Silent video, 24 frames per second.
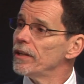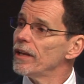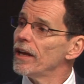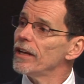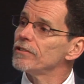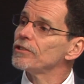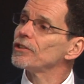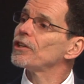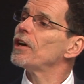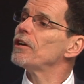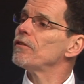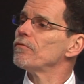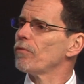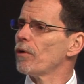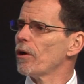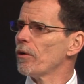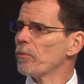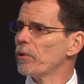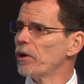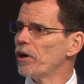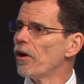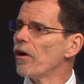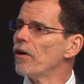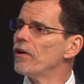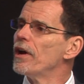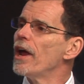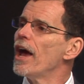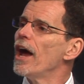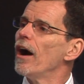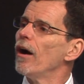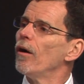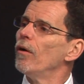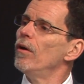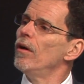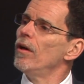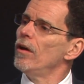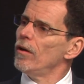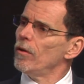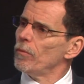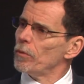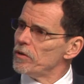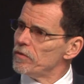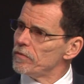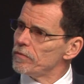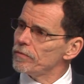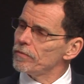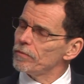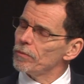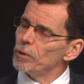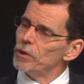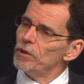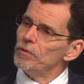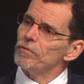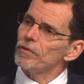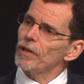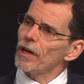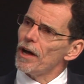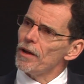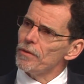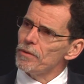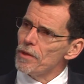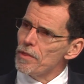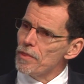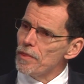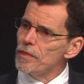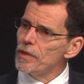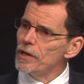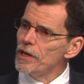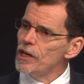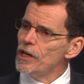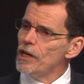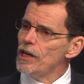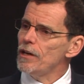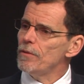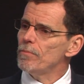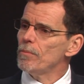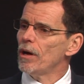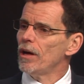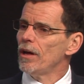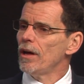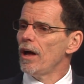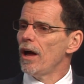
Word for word: that's kind of where we are now. We've, we've got the theme.